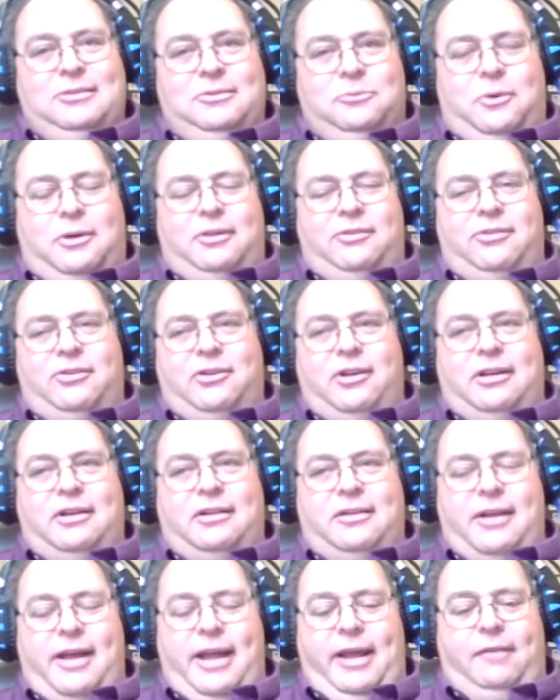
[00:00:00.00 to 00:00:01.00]

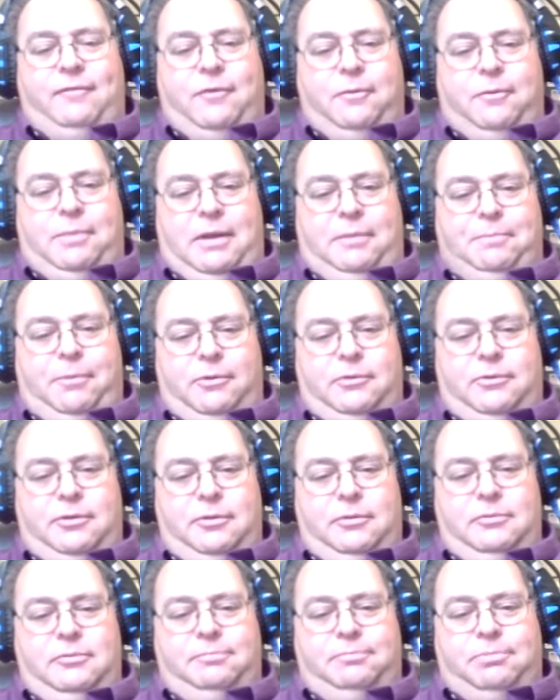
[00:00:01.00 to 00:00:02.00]
McDonald's had
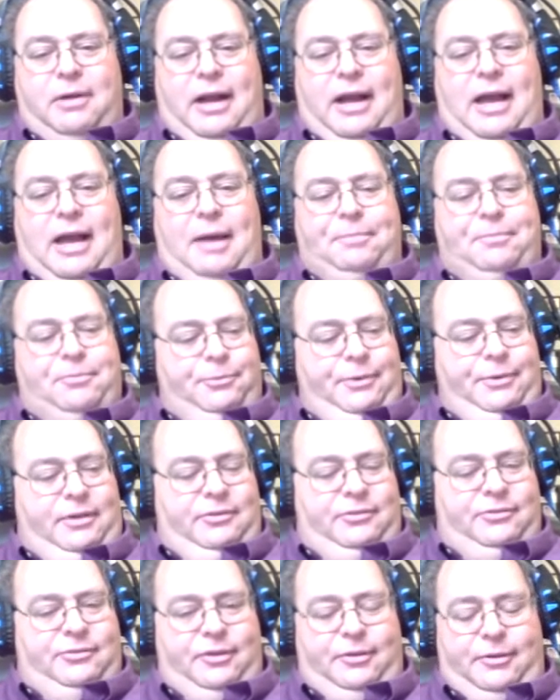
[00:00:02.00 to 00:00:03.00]
700 prior complaints
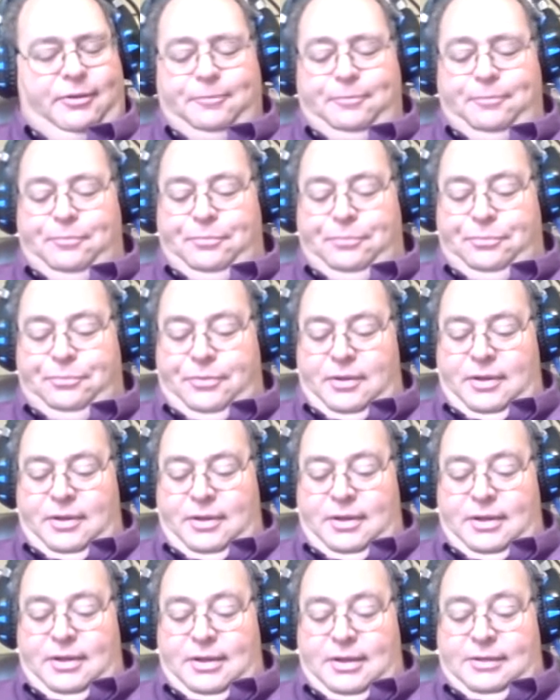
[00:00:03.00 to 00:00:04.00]

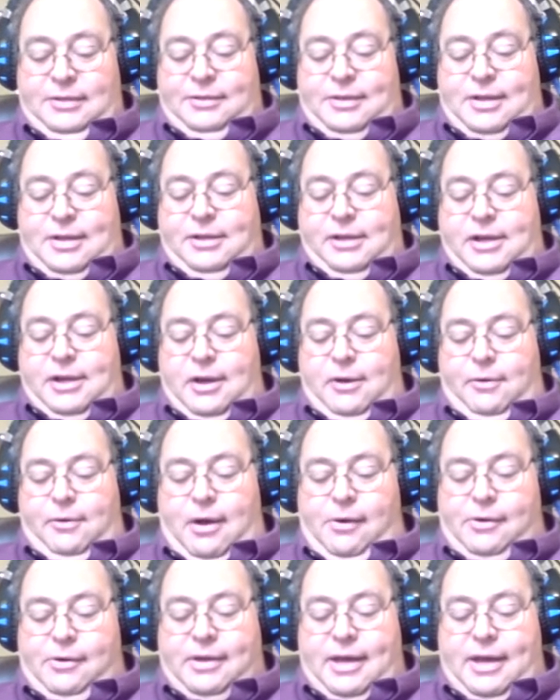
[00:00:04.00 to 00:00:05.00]
regarding burns,
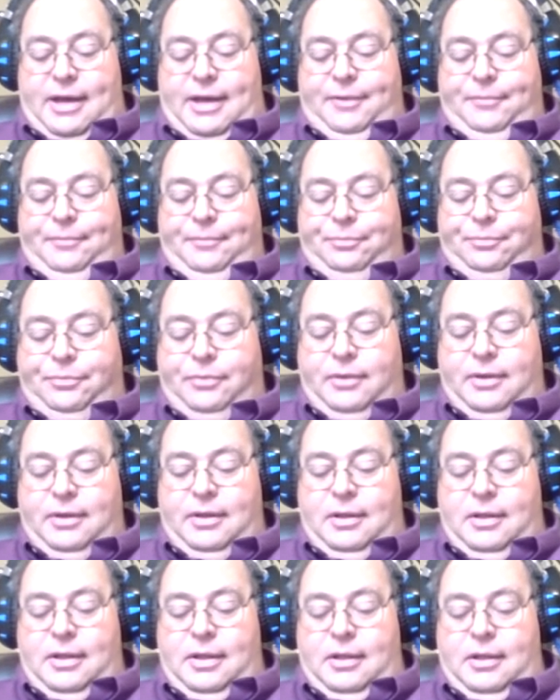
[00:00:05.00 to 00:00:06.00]
and
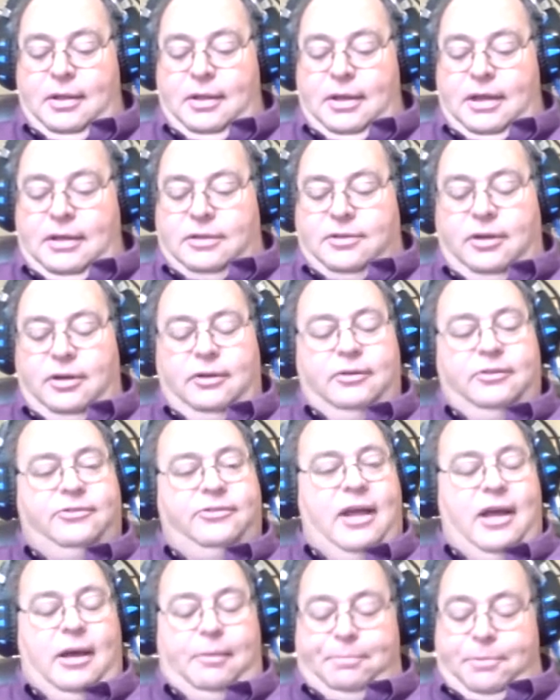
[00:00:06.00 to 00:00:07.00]
despite them, did nothing
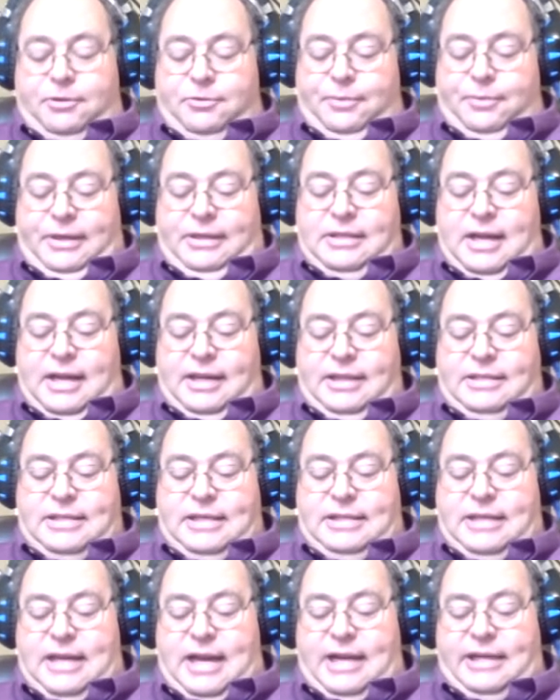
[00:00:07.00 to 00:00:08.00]
to change its
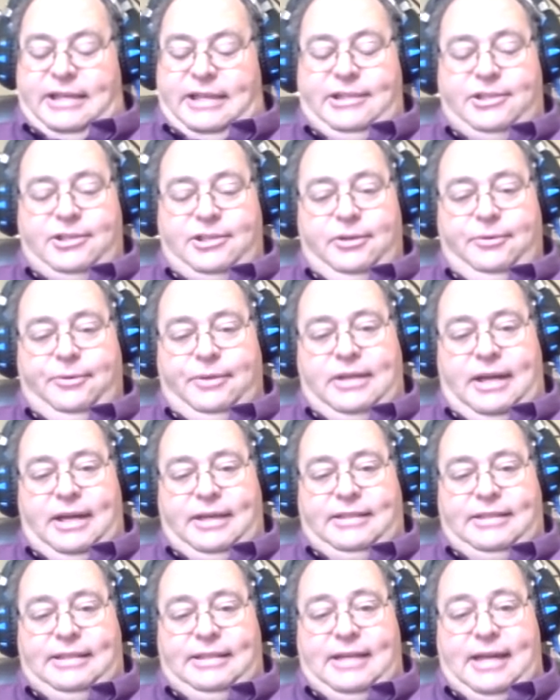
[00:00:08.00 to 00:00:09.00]
brewing,
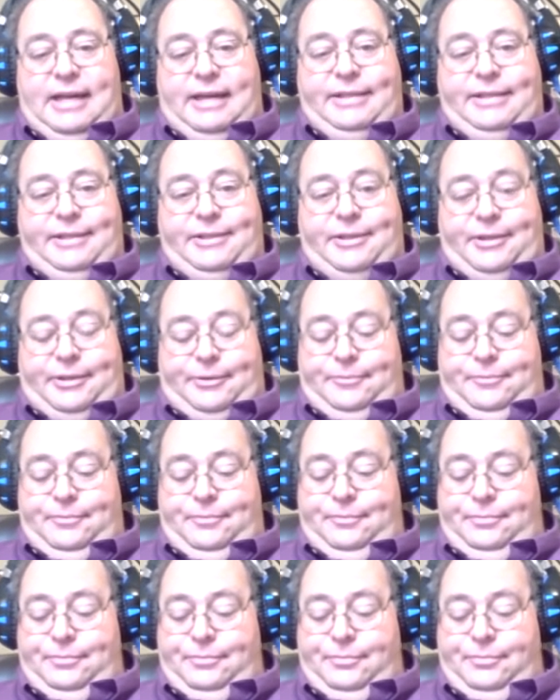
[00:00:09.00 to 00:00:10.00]
holding, or selling
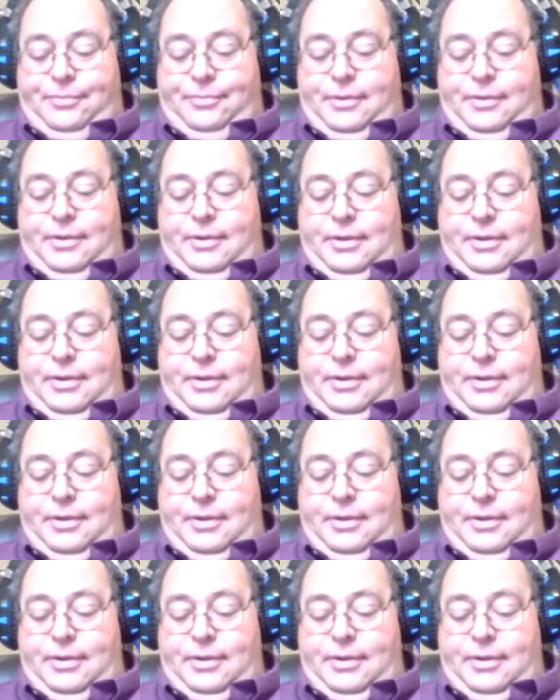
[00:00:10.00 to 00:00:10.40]
temperatures.